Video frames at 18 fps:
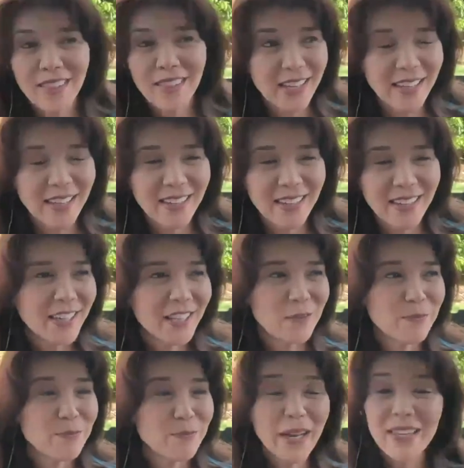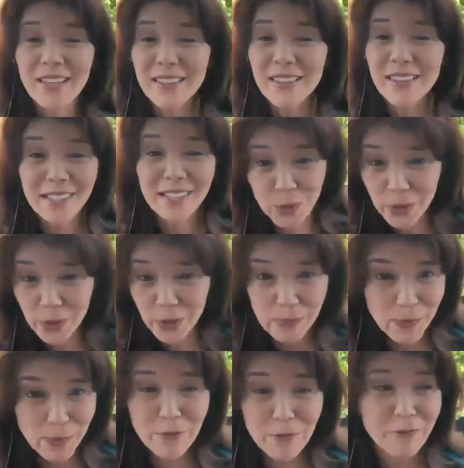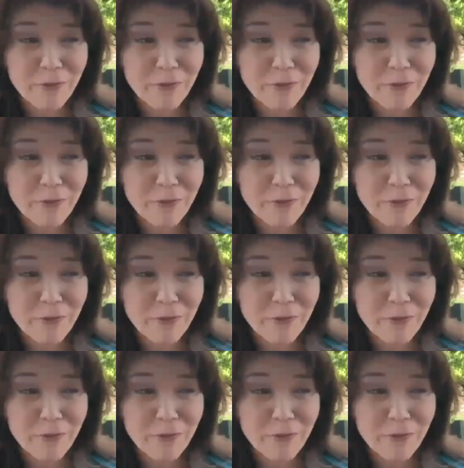the, bucket list trips with